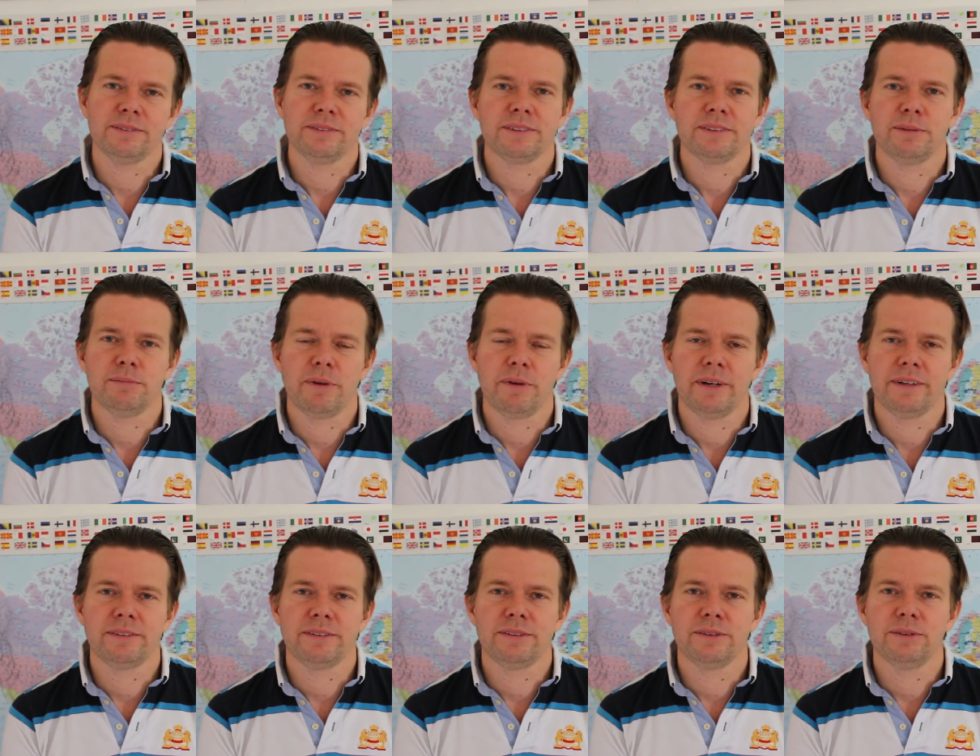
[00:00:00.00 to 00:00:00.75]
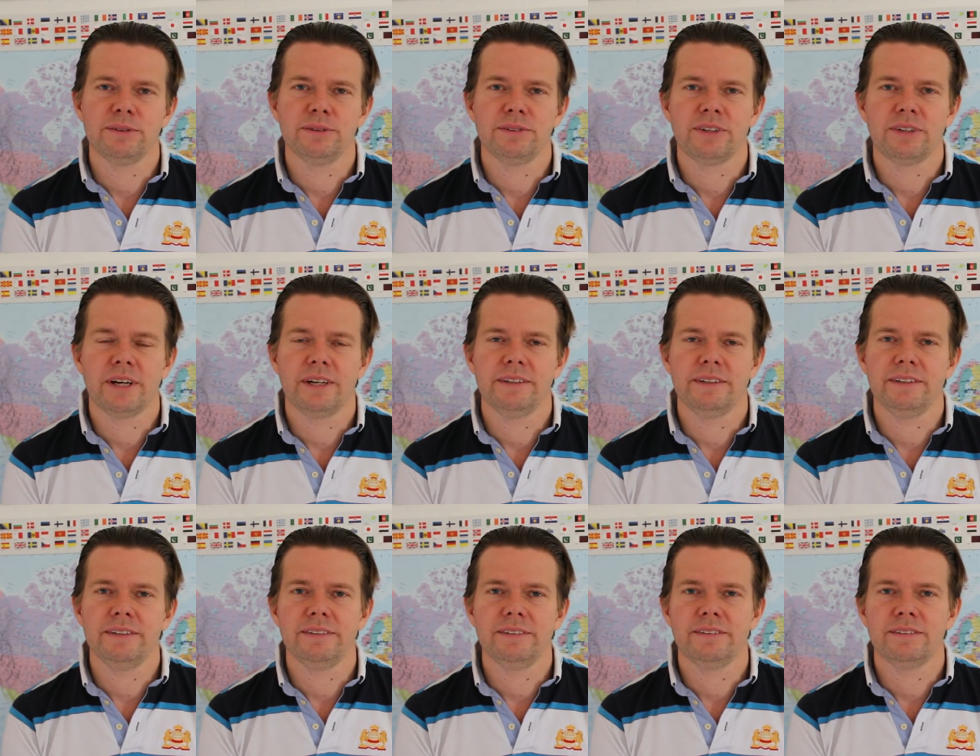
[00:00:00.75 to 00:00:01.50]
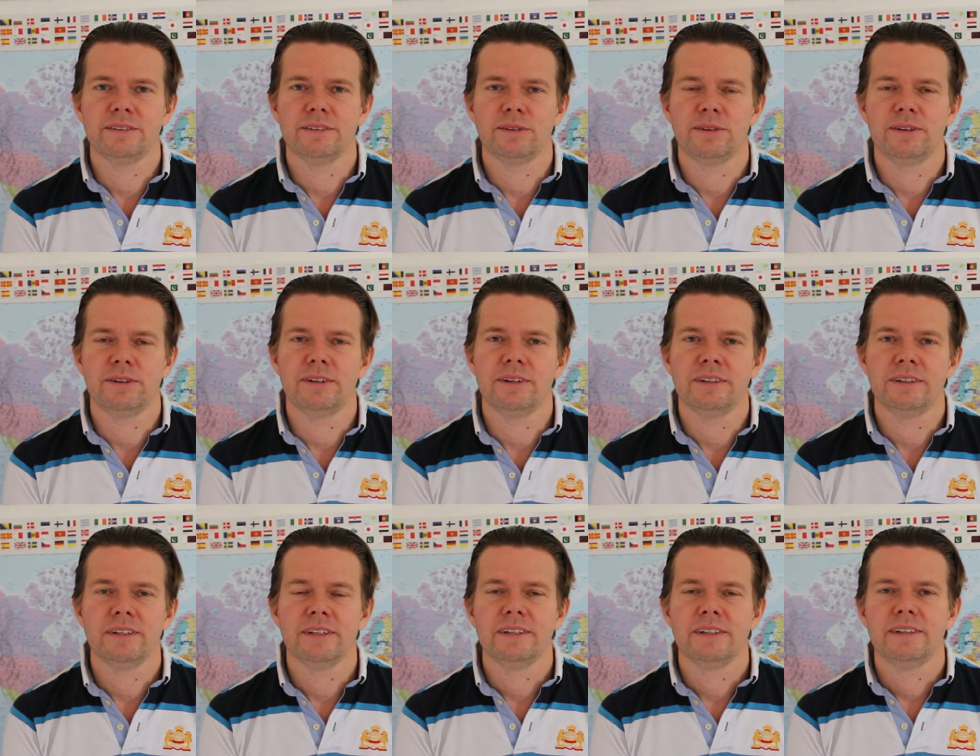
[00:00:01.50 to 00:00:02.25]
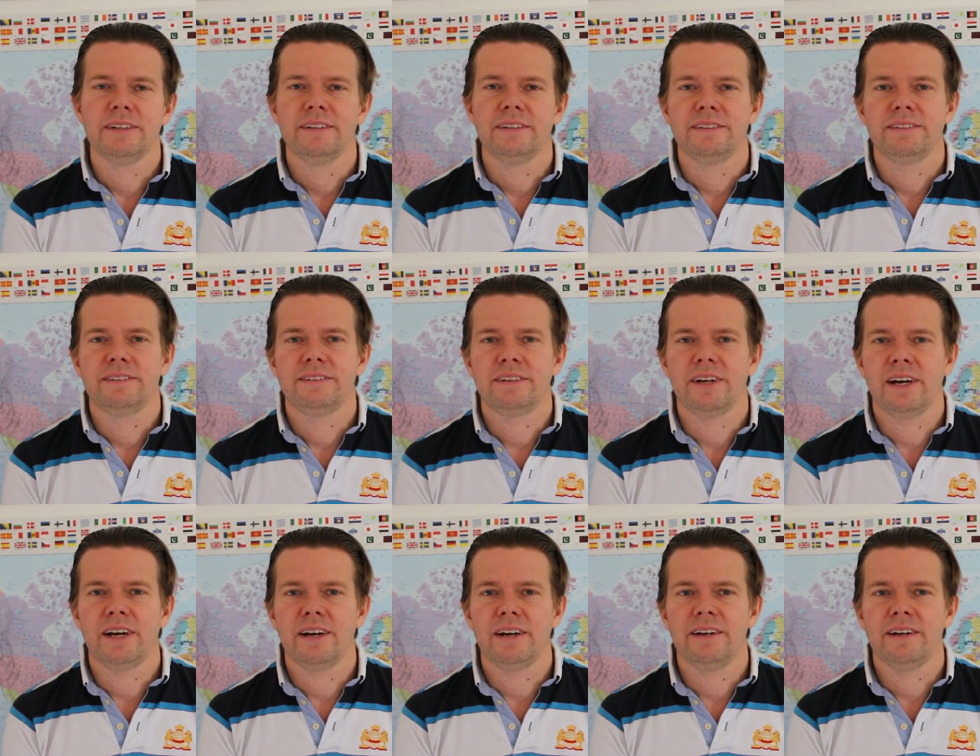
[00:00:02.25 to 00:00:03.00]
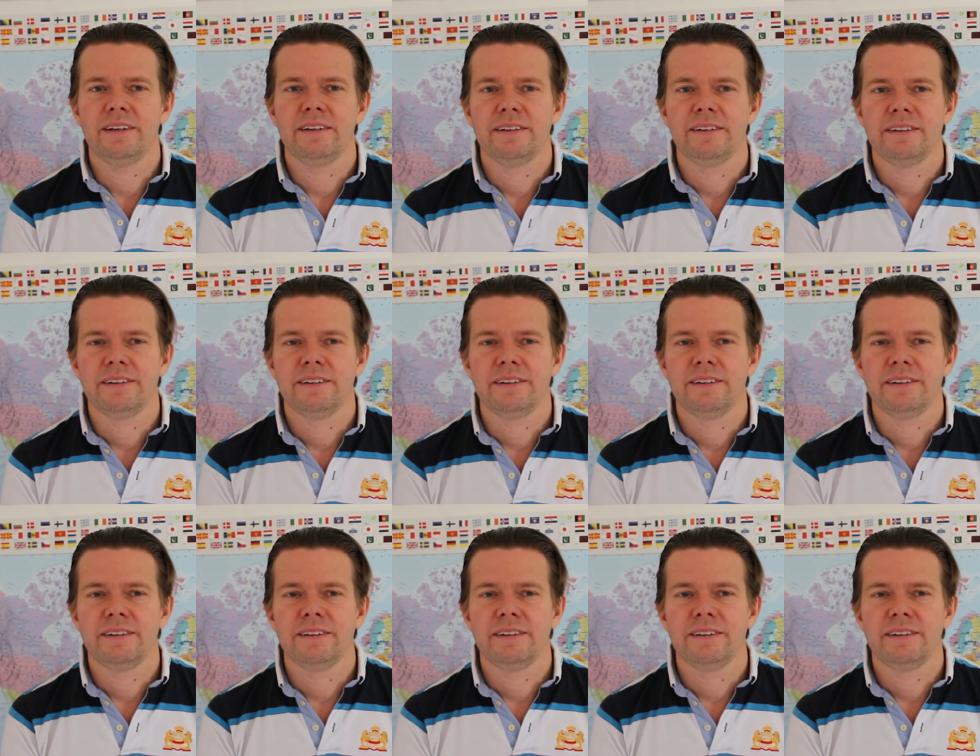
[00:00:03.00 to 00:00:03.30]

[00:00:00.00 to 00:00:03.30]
compared to Chinese or Thai.